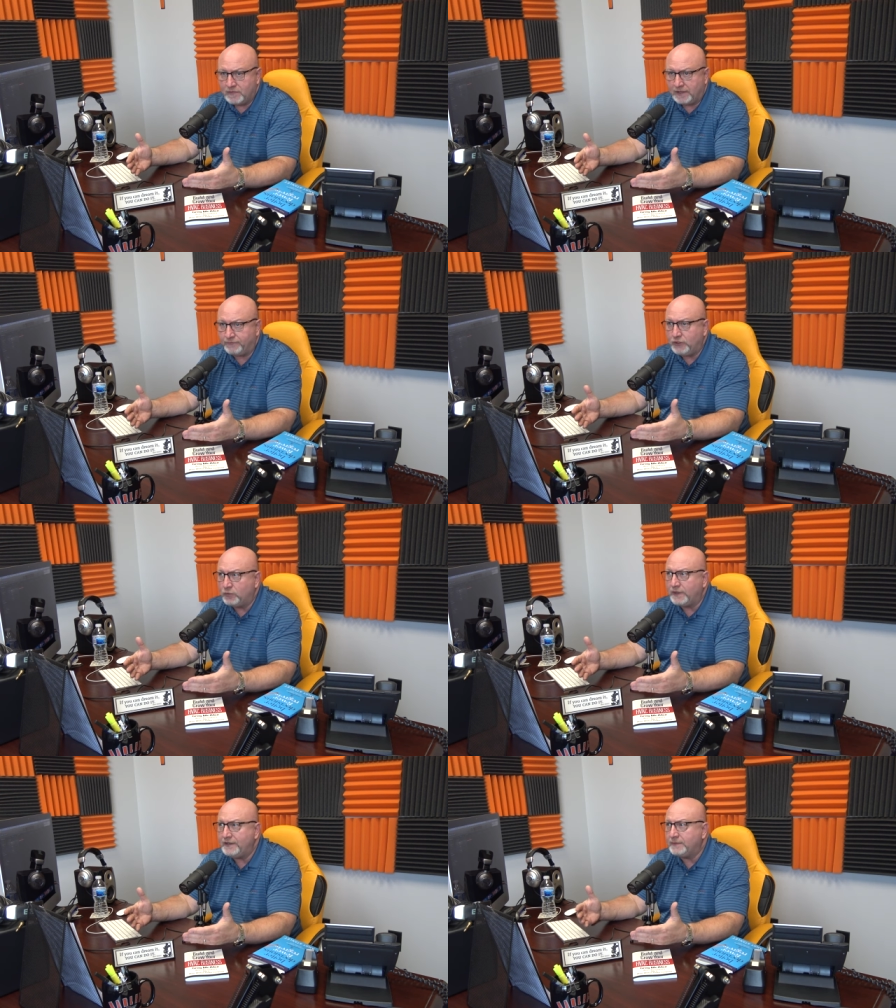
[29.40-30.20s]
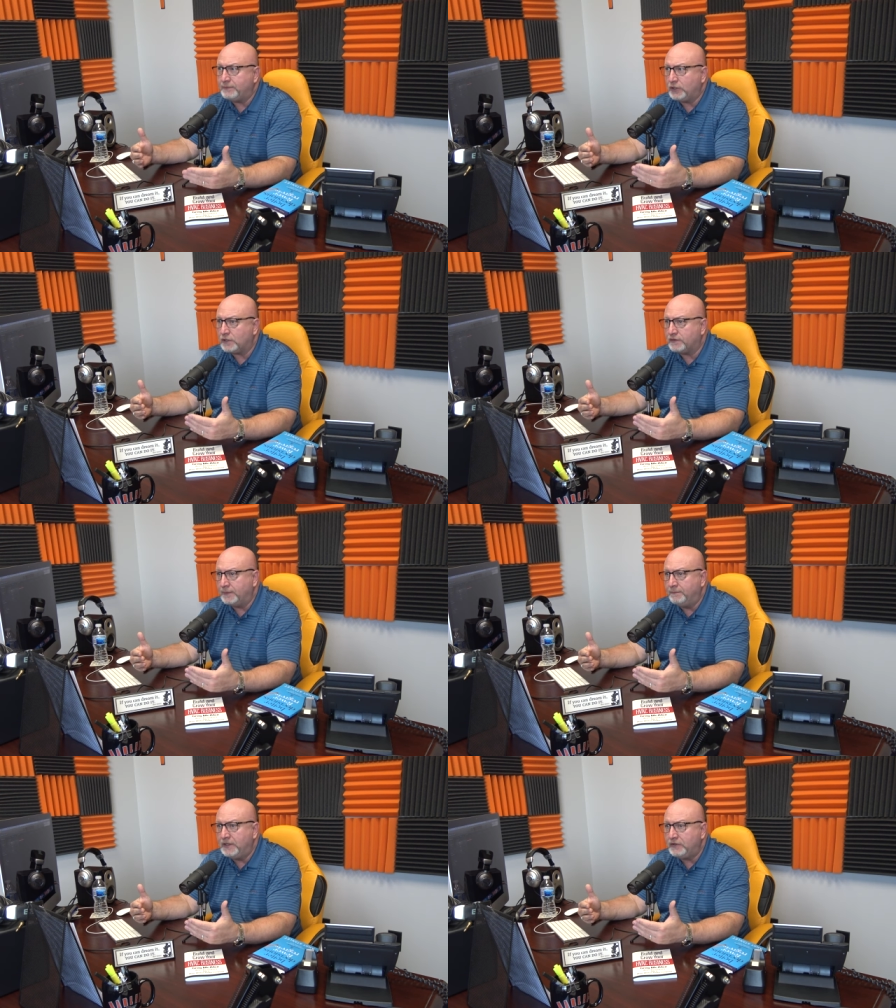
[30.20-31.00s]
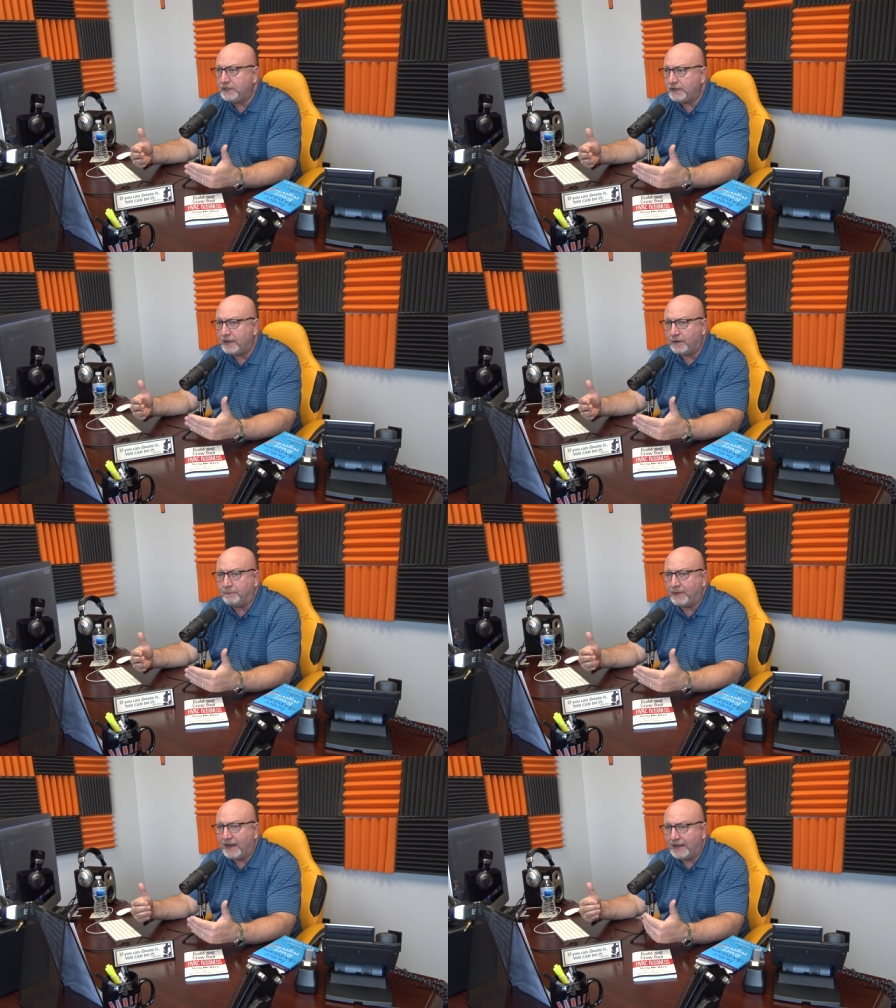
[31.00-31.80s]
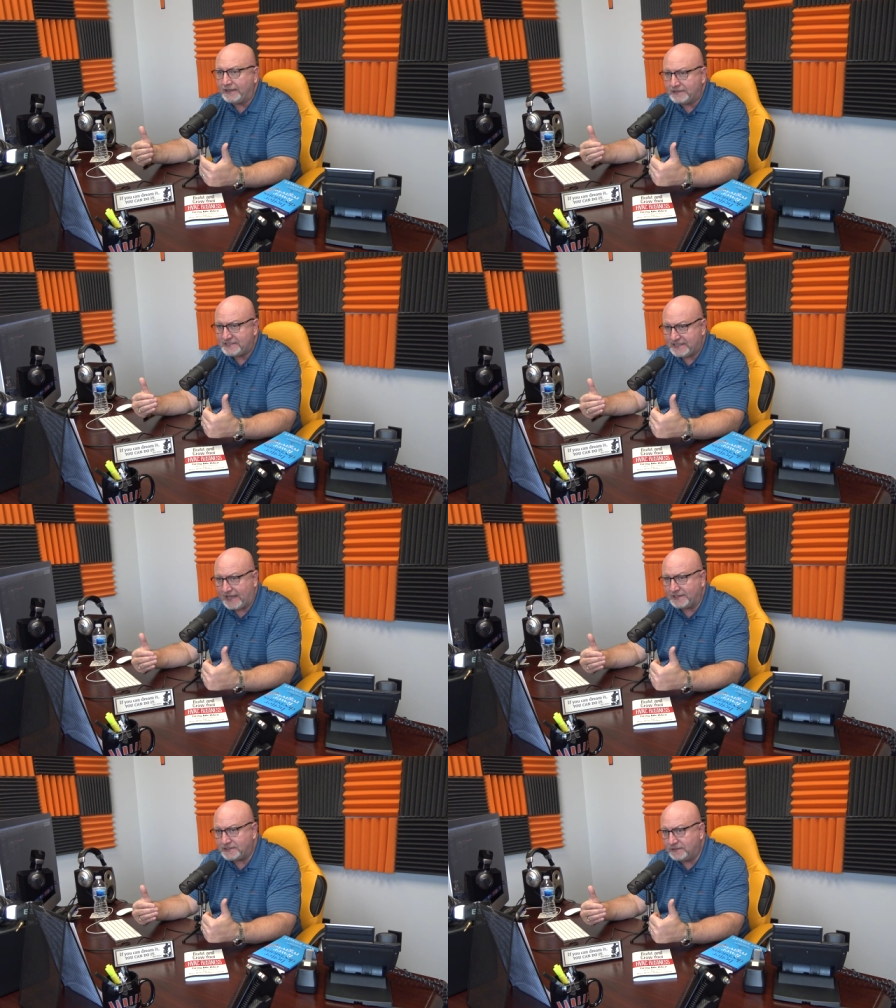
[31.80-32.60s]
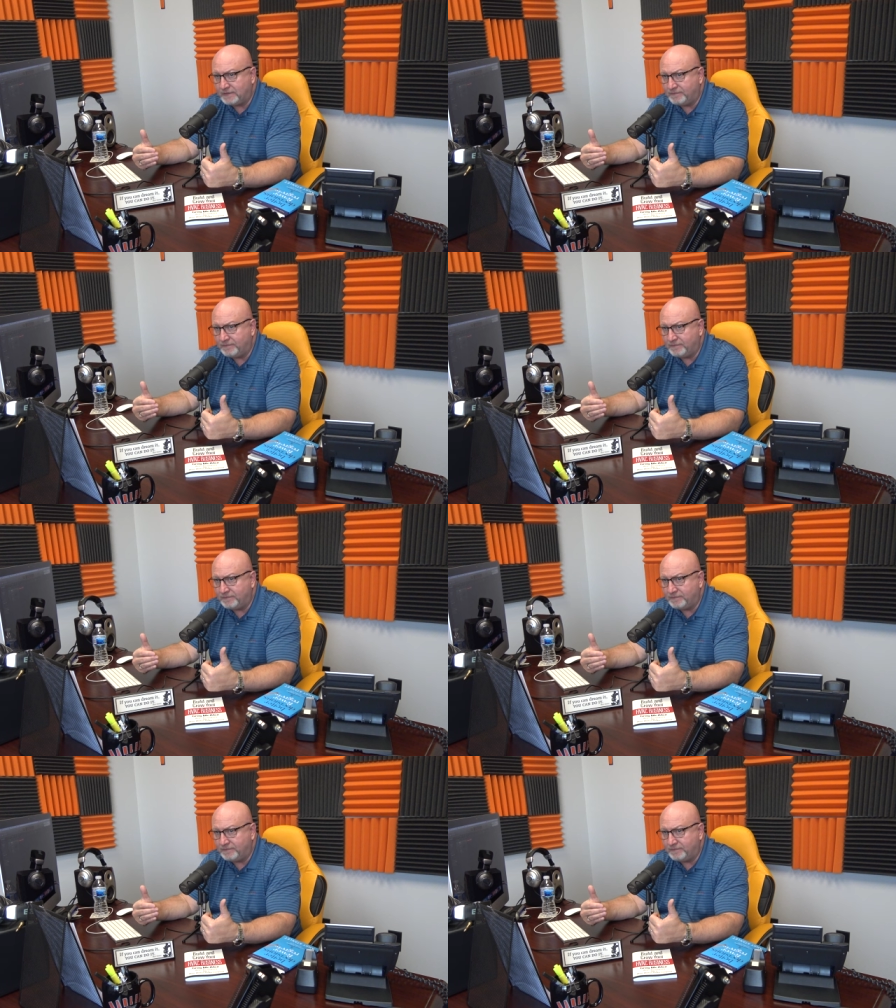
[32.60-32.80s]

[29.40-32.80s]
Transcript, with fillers: if you read the book The Millionaire Mindset,